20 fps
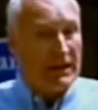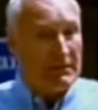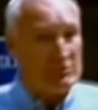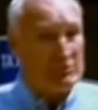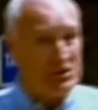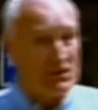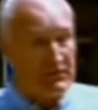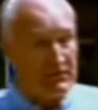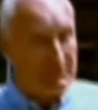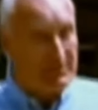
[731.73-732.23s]
could
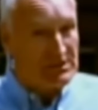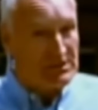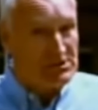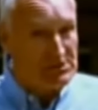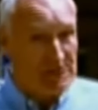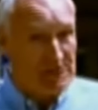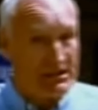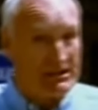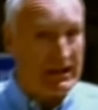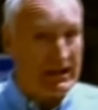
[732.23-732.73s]
capture
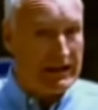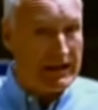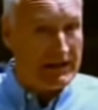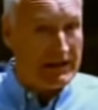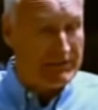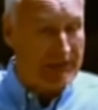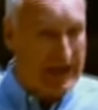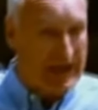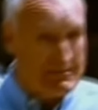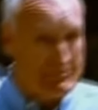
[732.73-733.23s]
this
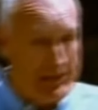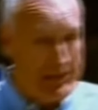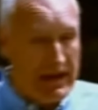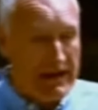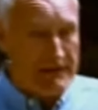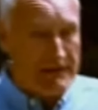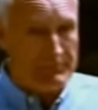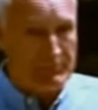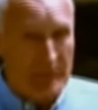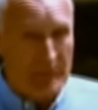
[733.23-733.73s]
city of
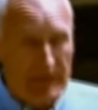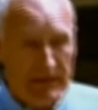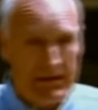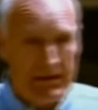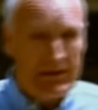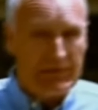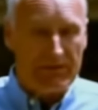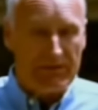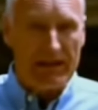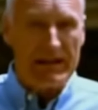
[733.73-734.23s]
Amiens,
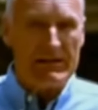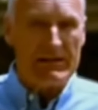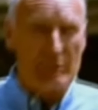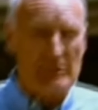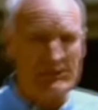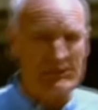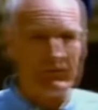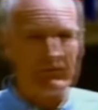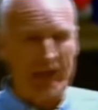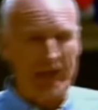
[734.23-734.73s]
then
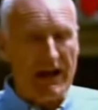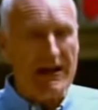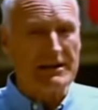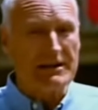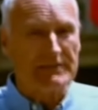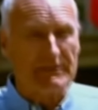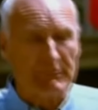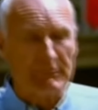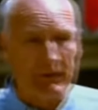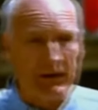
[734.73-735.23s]
he would
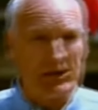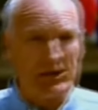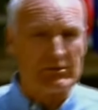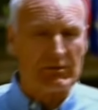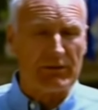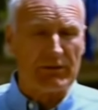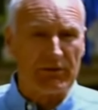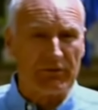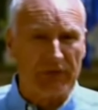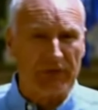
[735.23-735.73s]
divide the
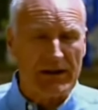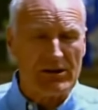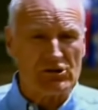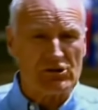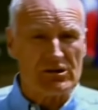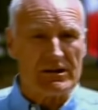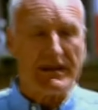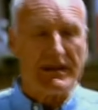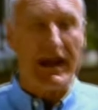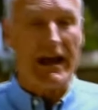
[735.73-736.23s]
British from the
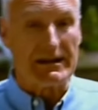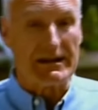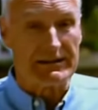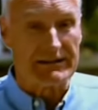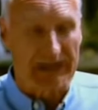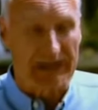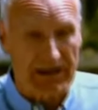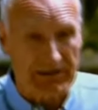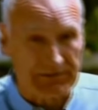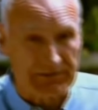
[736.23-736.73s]
French
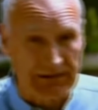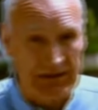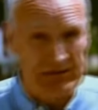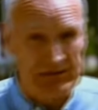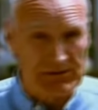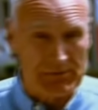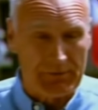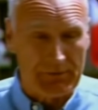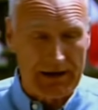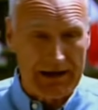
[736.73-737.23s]
and cut
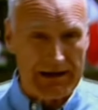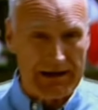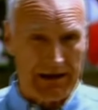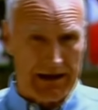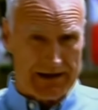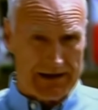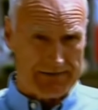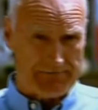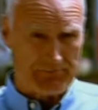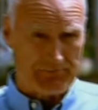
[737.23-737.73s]
their
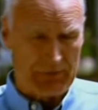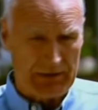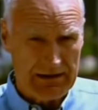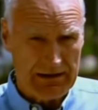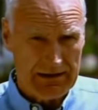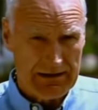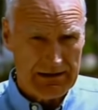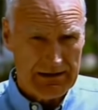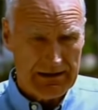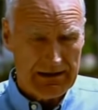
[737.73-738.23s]
supply line.
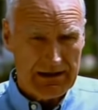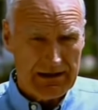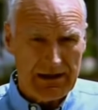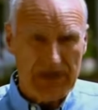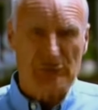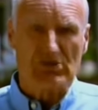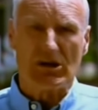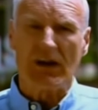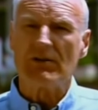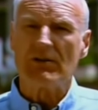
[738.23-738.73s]

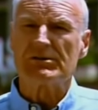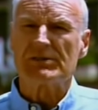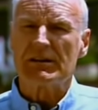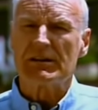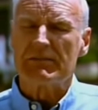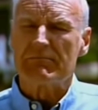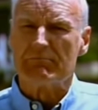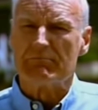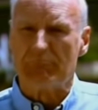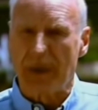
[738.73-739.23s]
He
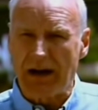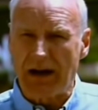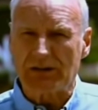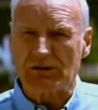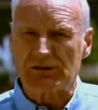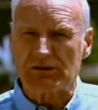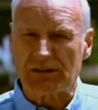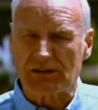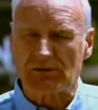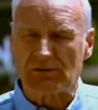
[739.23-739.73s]
chose
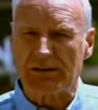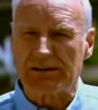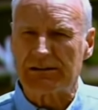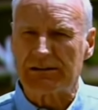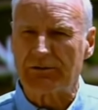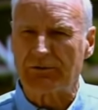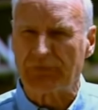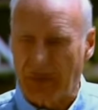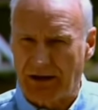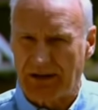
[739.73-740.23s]
March the
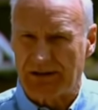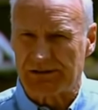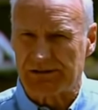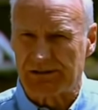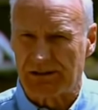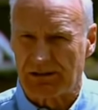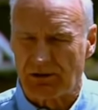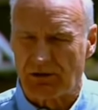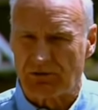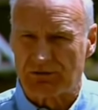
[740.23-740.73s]

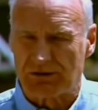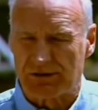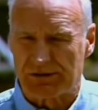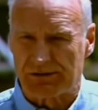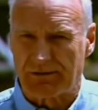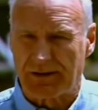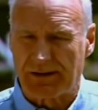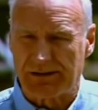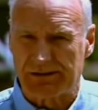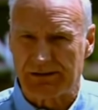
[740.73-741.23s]
21st to
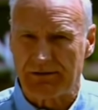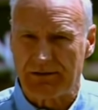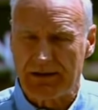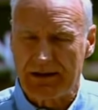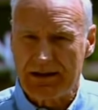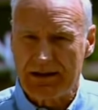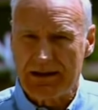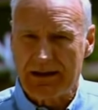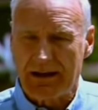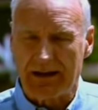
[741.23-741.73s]
launch his
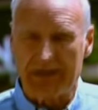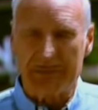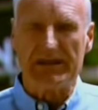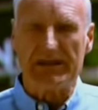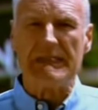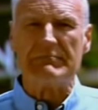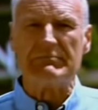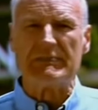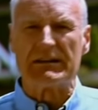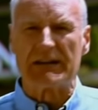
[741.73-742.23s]
offensive
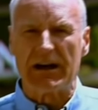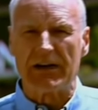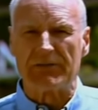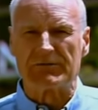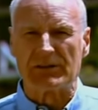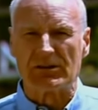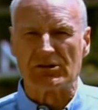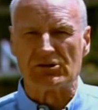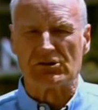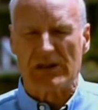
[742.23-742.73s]
and named it
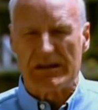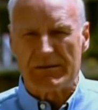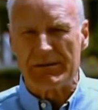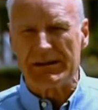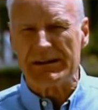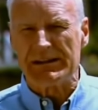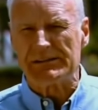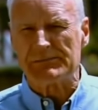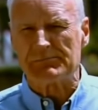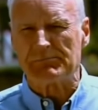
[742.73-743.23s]
after
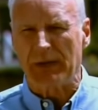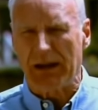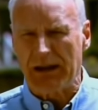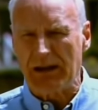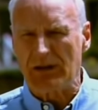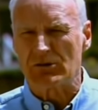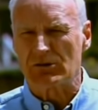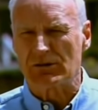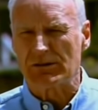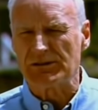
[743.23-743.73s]
Germany's
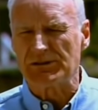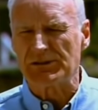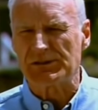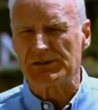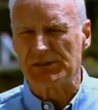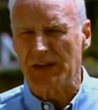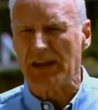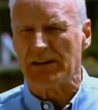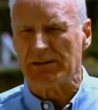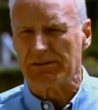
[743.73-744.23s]

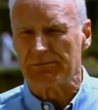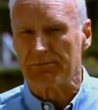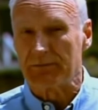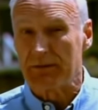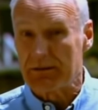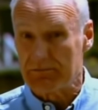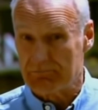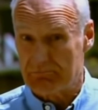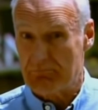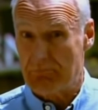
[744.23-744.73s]
patron
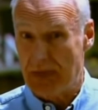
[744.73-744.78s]
saint,